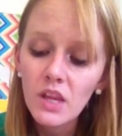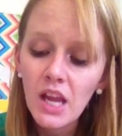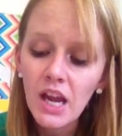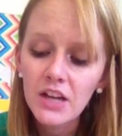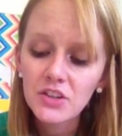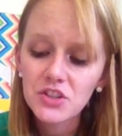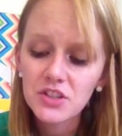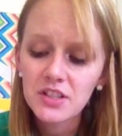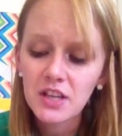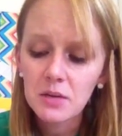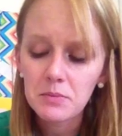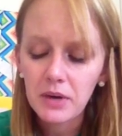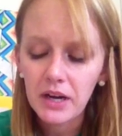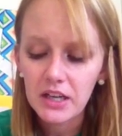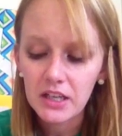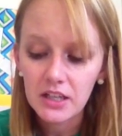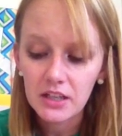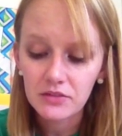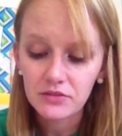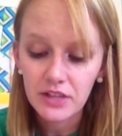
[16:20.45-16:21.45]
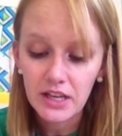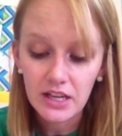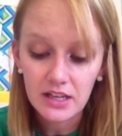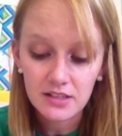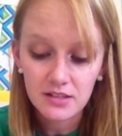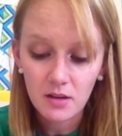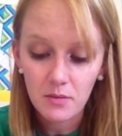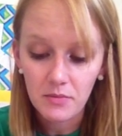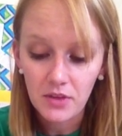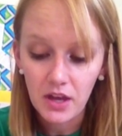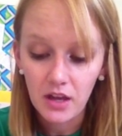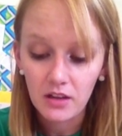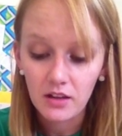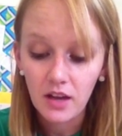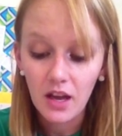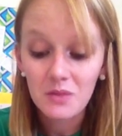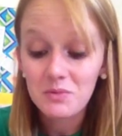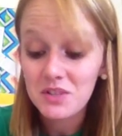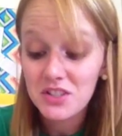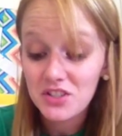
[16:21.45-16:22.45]
"I just came by to give Lena something,
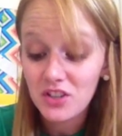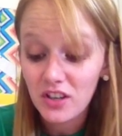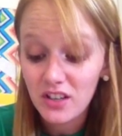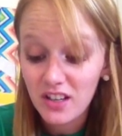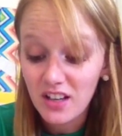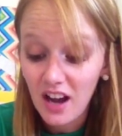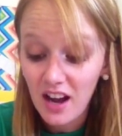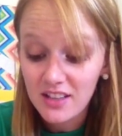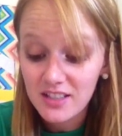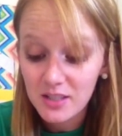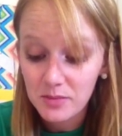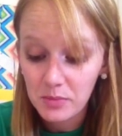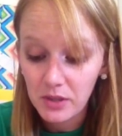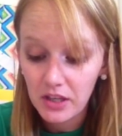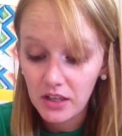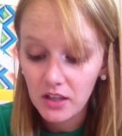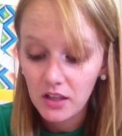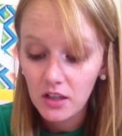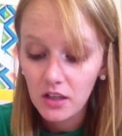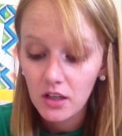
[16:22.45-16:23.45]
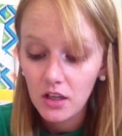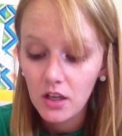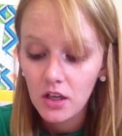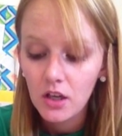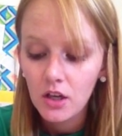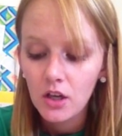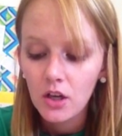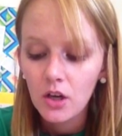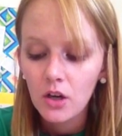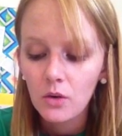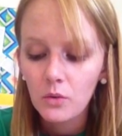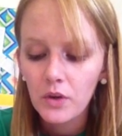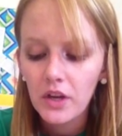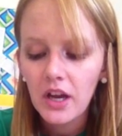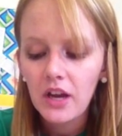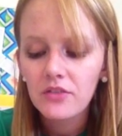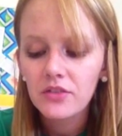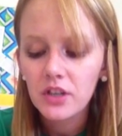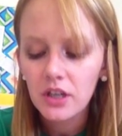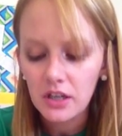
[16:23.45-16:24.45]
and we started gossiping." "We
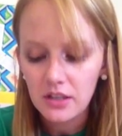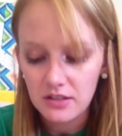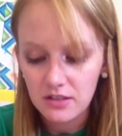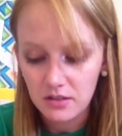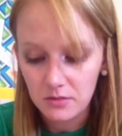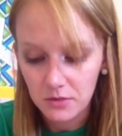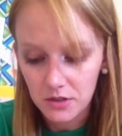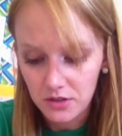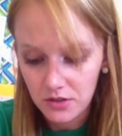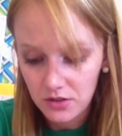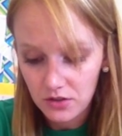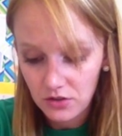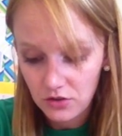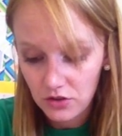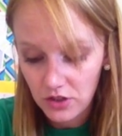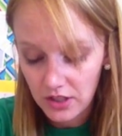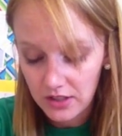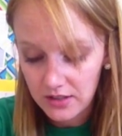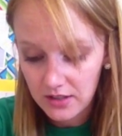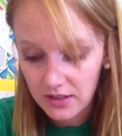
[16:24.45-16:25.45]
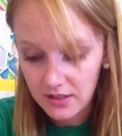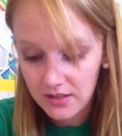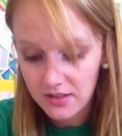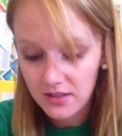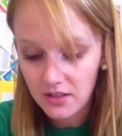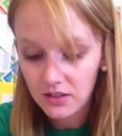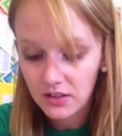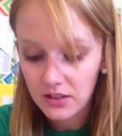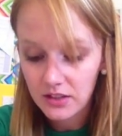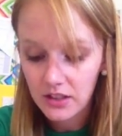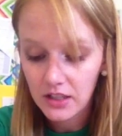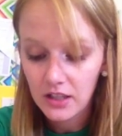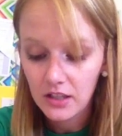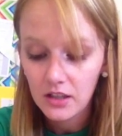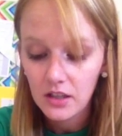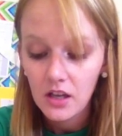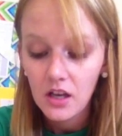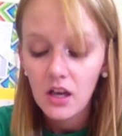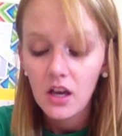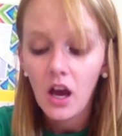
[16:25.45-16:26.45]
have customers," Jed says sullenly.
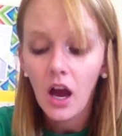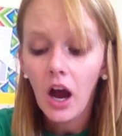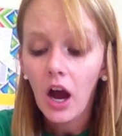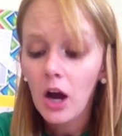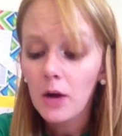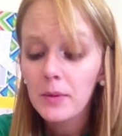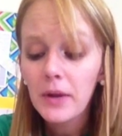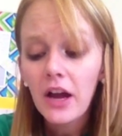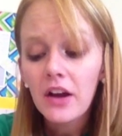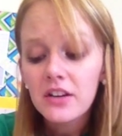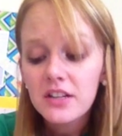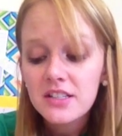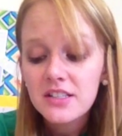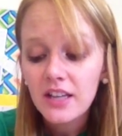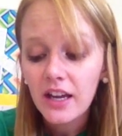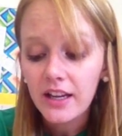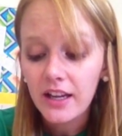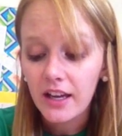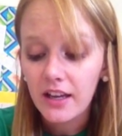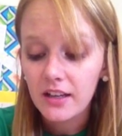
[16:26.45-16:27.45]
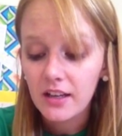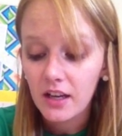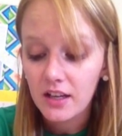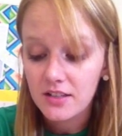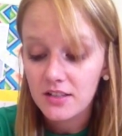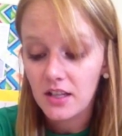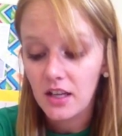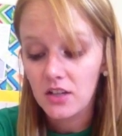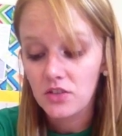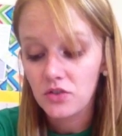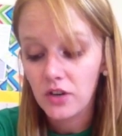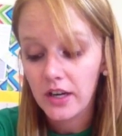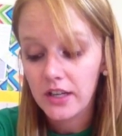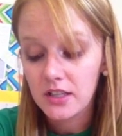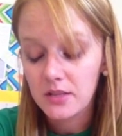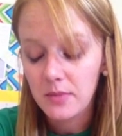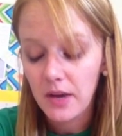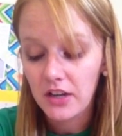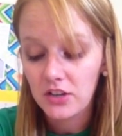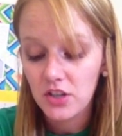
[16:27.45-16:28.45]
"I'll be out in a second," I say, trying
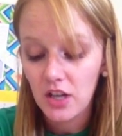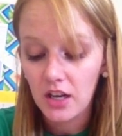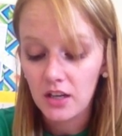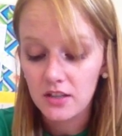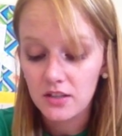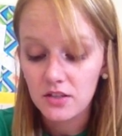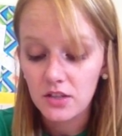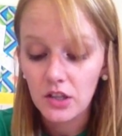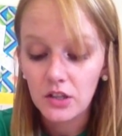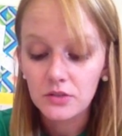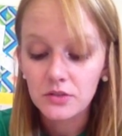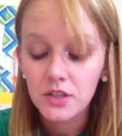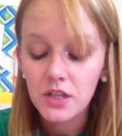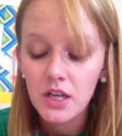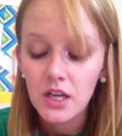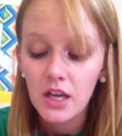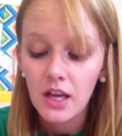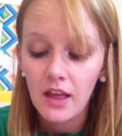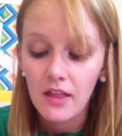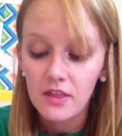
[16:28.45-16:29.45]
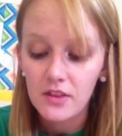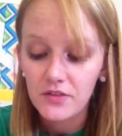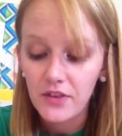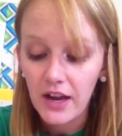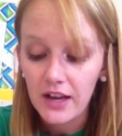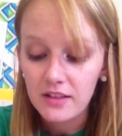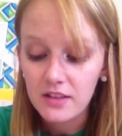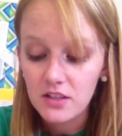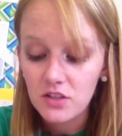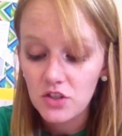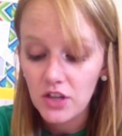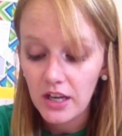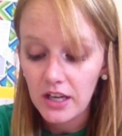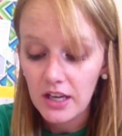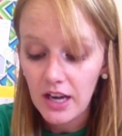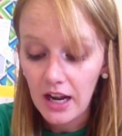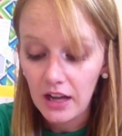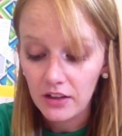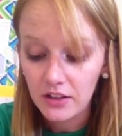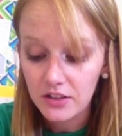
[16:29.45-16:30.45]
to match Hannah's tone. The fact that Jed
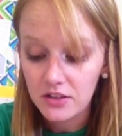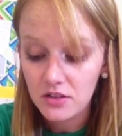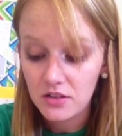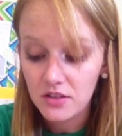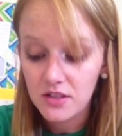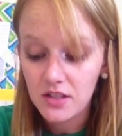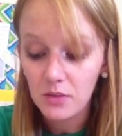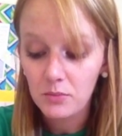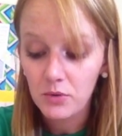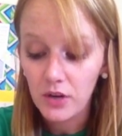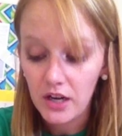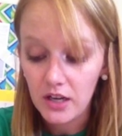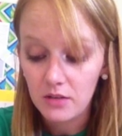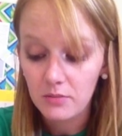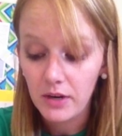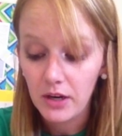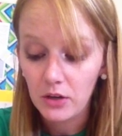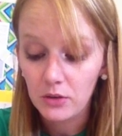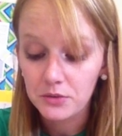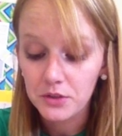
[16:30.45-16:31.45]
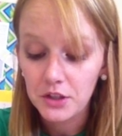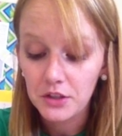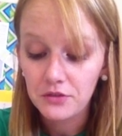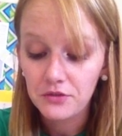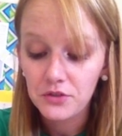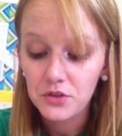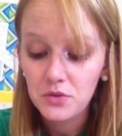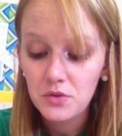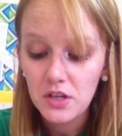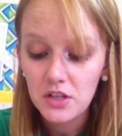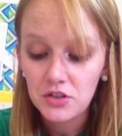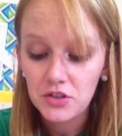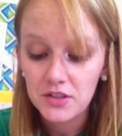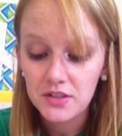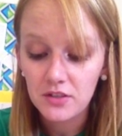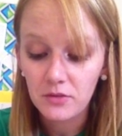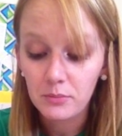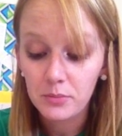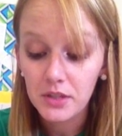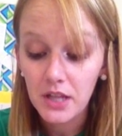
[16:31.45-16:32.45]
and Alex are separated by only a few inches
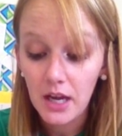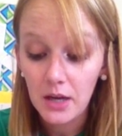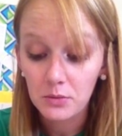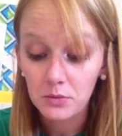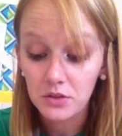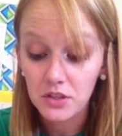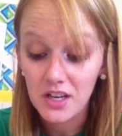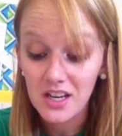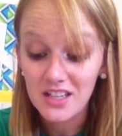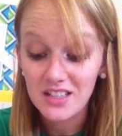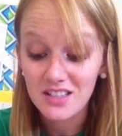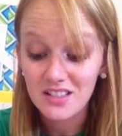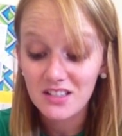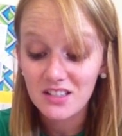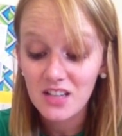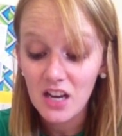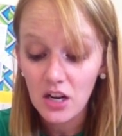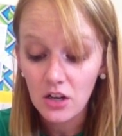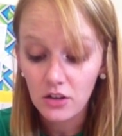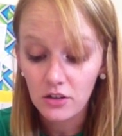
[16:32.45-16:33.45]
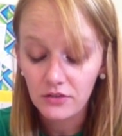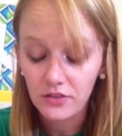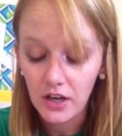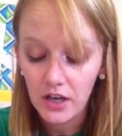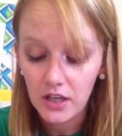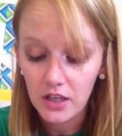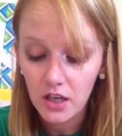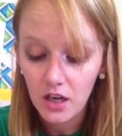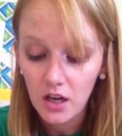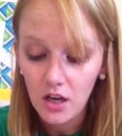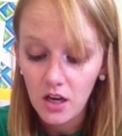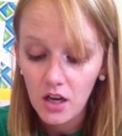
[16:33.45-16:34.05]
of plywood is terrifying.